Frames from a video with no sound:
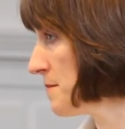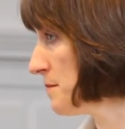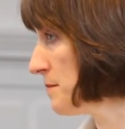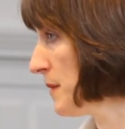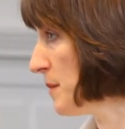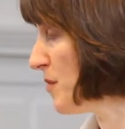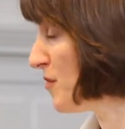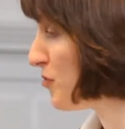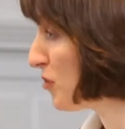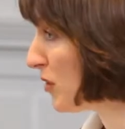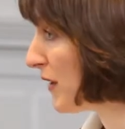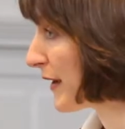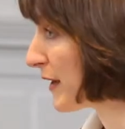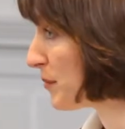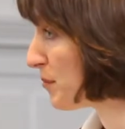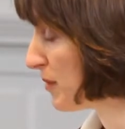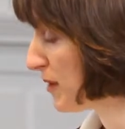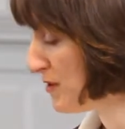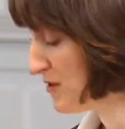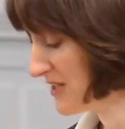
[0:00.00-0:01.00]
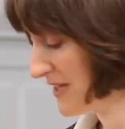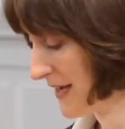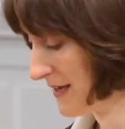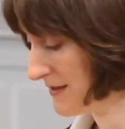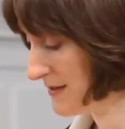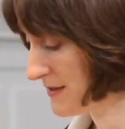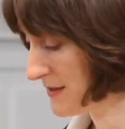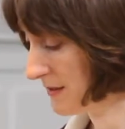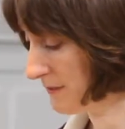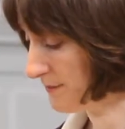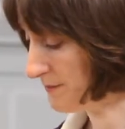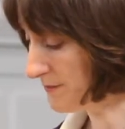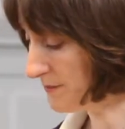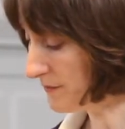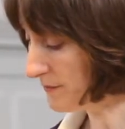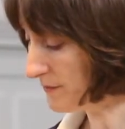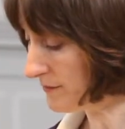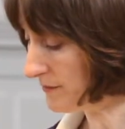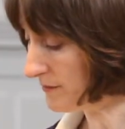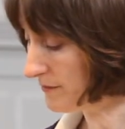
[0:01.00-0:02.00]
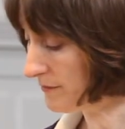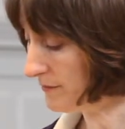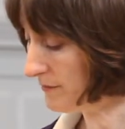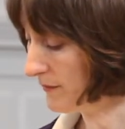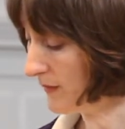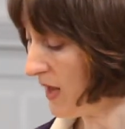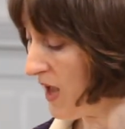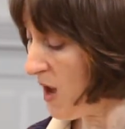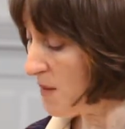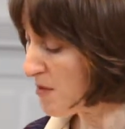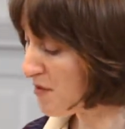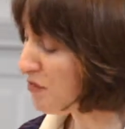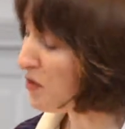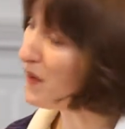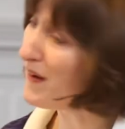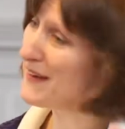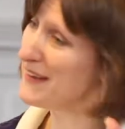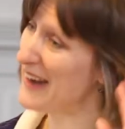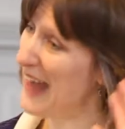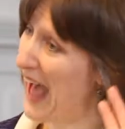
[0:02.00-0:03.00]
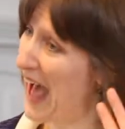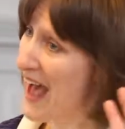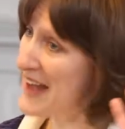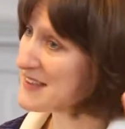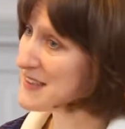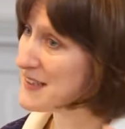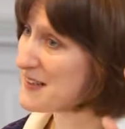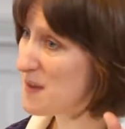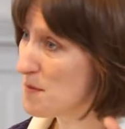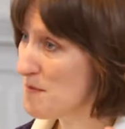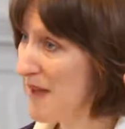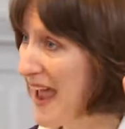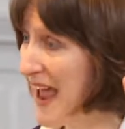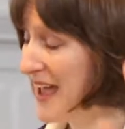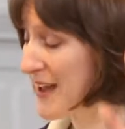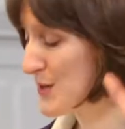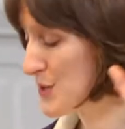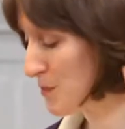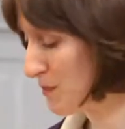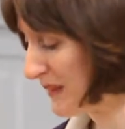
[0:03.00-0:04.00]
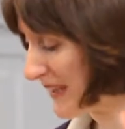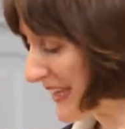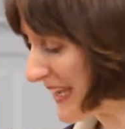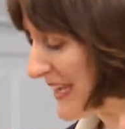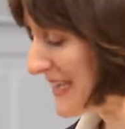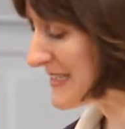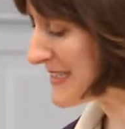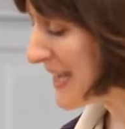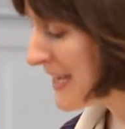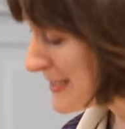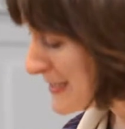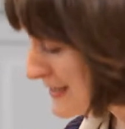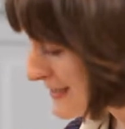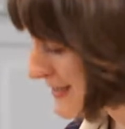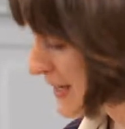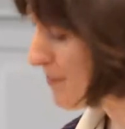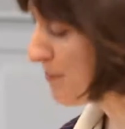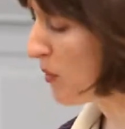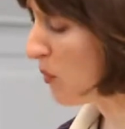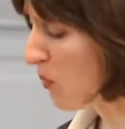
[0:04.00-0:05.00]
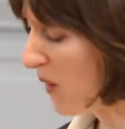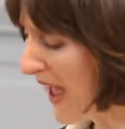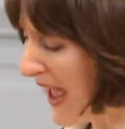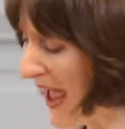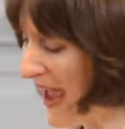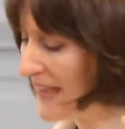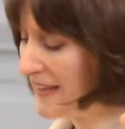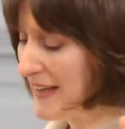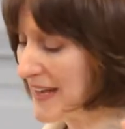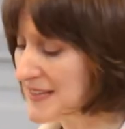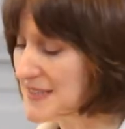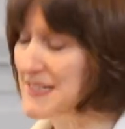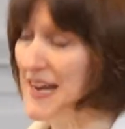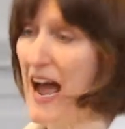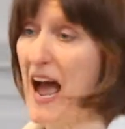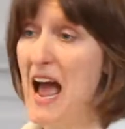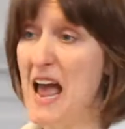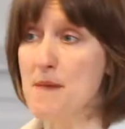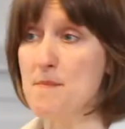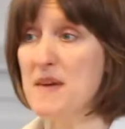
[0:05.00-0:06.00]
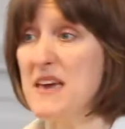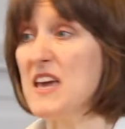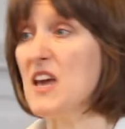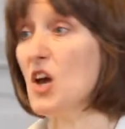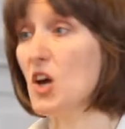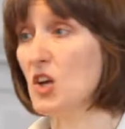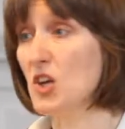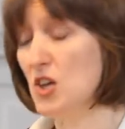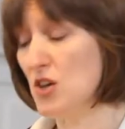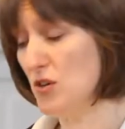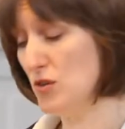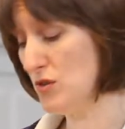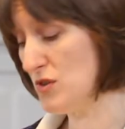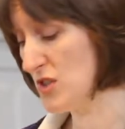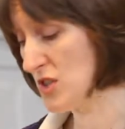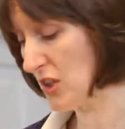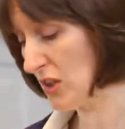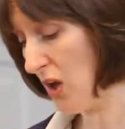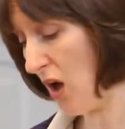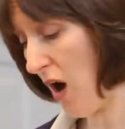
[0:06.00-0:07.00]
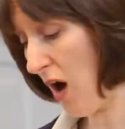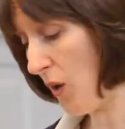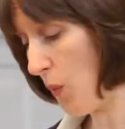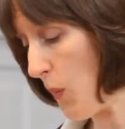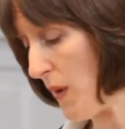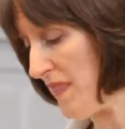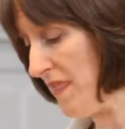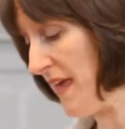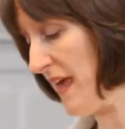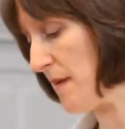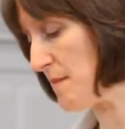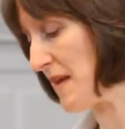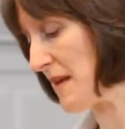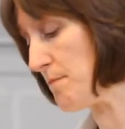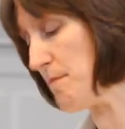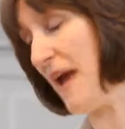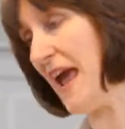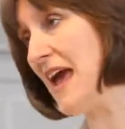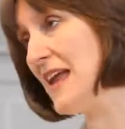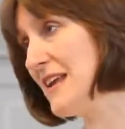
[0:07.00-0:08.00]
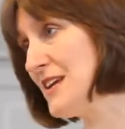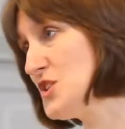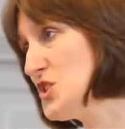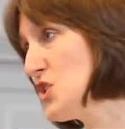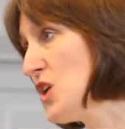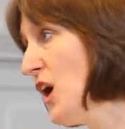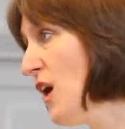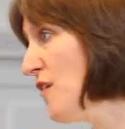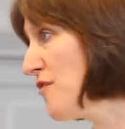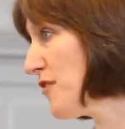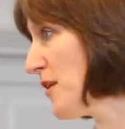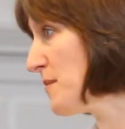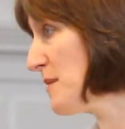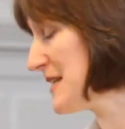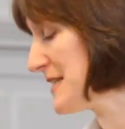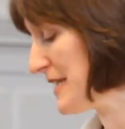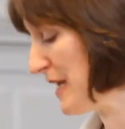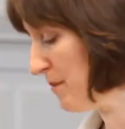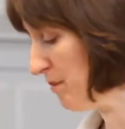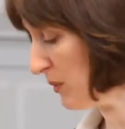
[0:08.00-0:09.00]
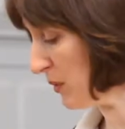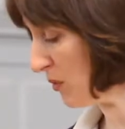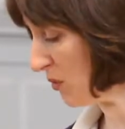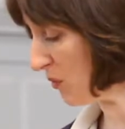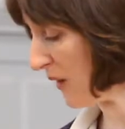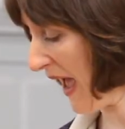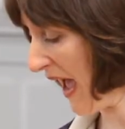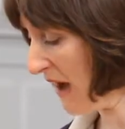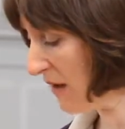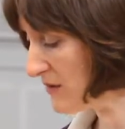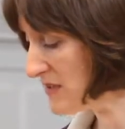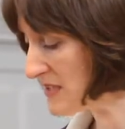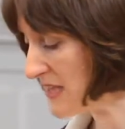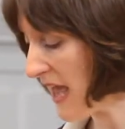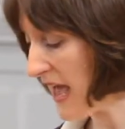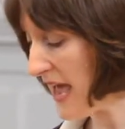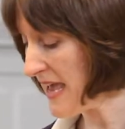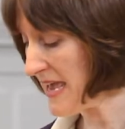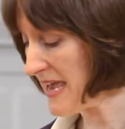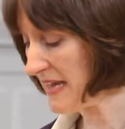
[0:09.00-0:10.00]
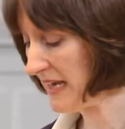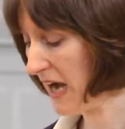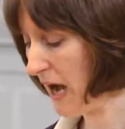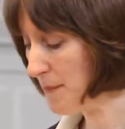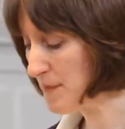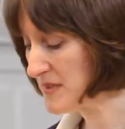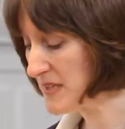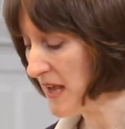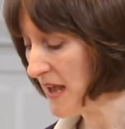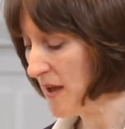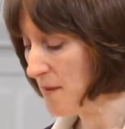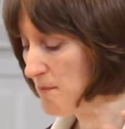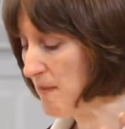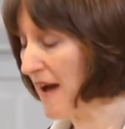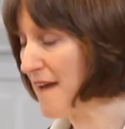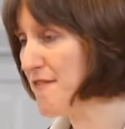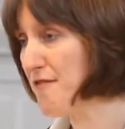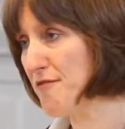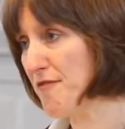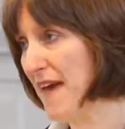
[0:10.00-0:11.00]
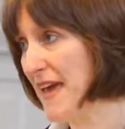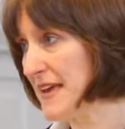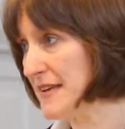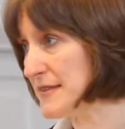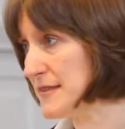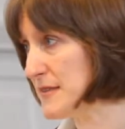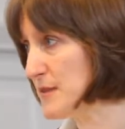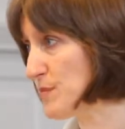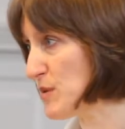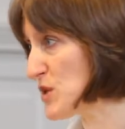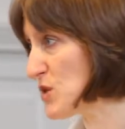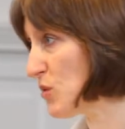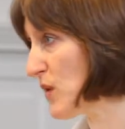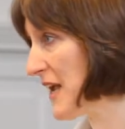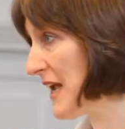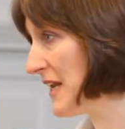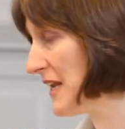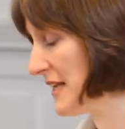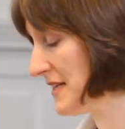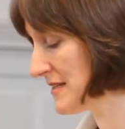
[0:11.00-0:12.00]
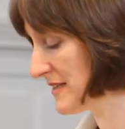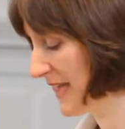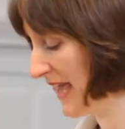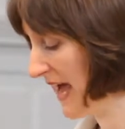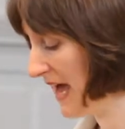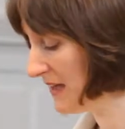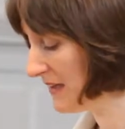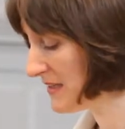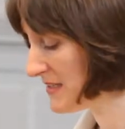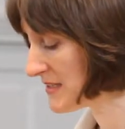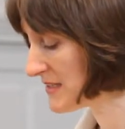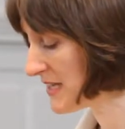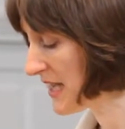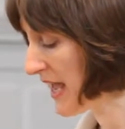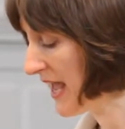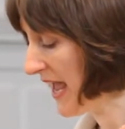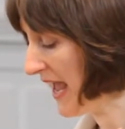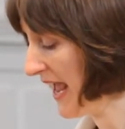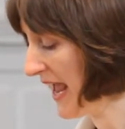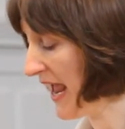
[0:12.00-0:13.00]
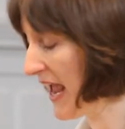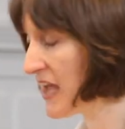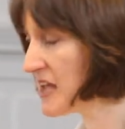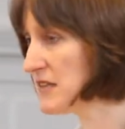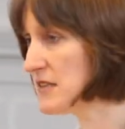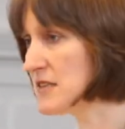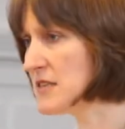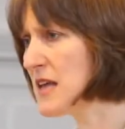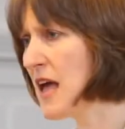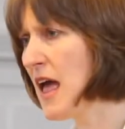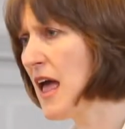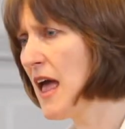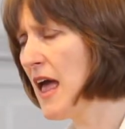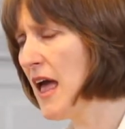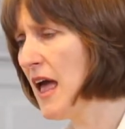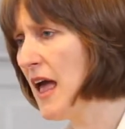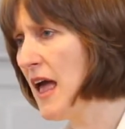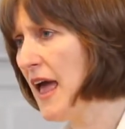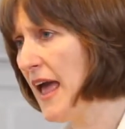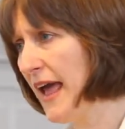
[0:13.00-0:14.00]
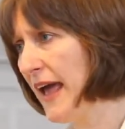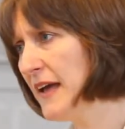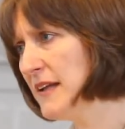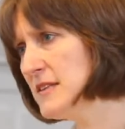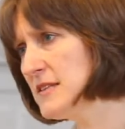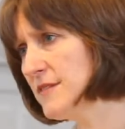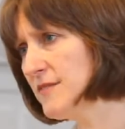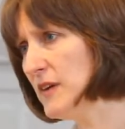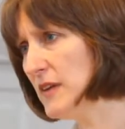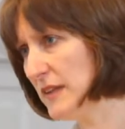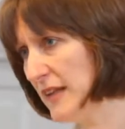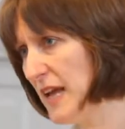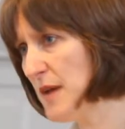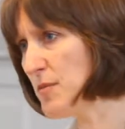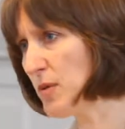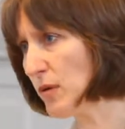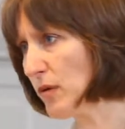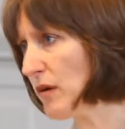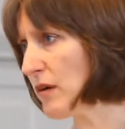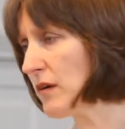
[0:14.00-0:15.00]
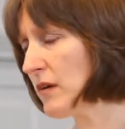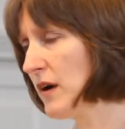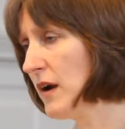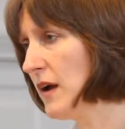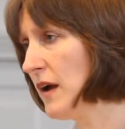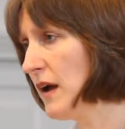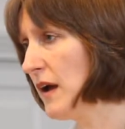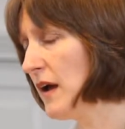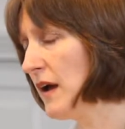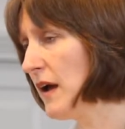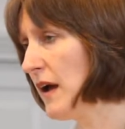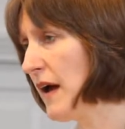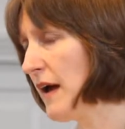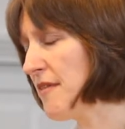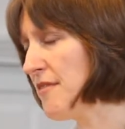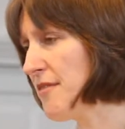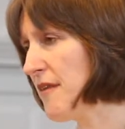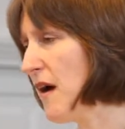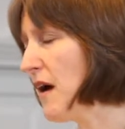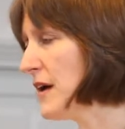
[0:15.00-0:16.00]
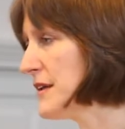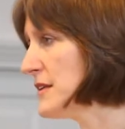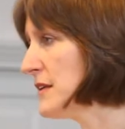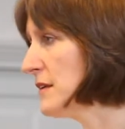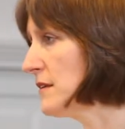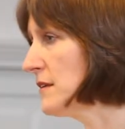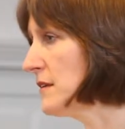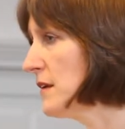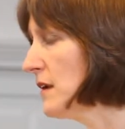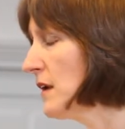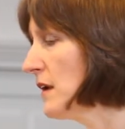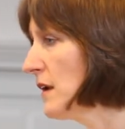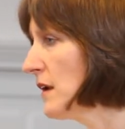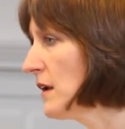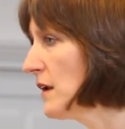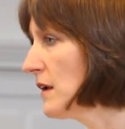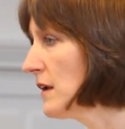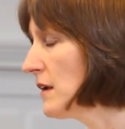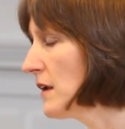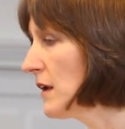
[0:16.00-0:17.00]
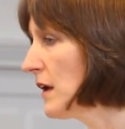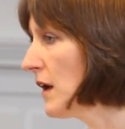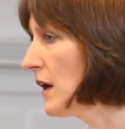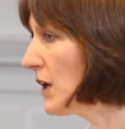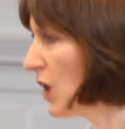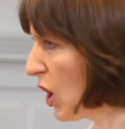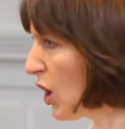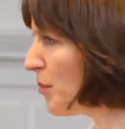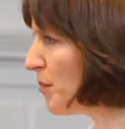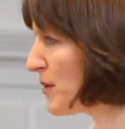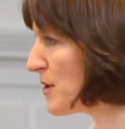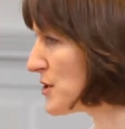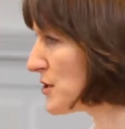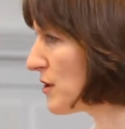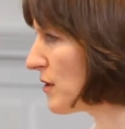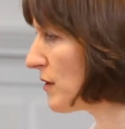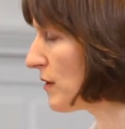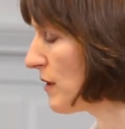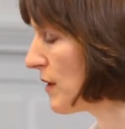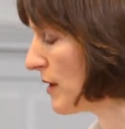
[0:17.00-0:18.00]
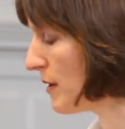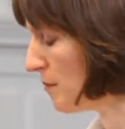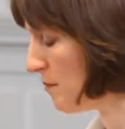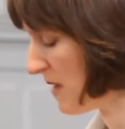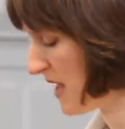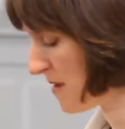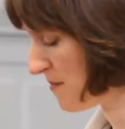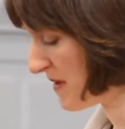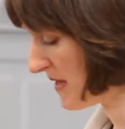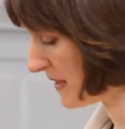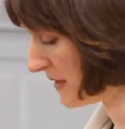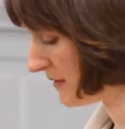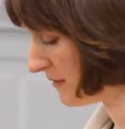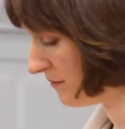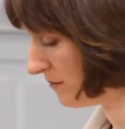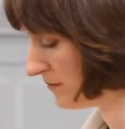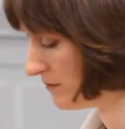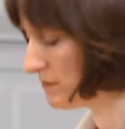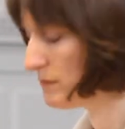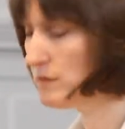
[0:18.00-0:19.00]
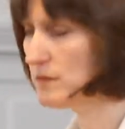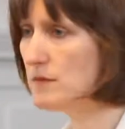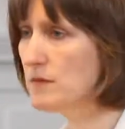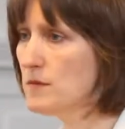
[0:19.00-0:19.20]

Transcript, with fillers: But before I could protest, before I could ask the man to please step away, lest I be accused along with him and banished from the temple grounds, he cupped my face between his calloused hands, hands of a laborer, I thought, a, a carpenter, maybe.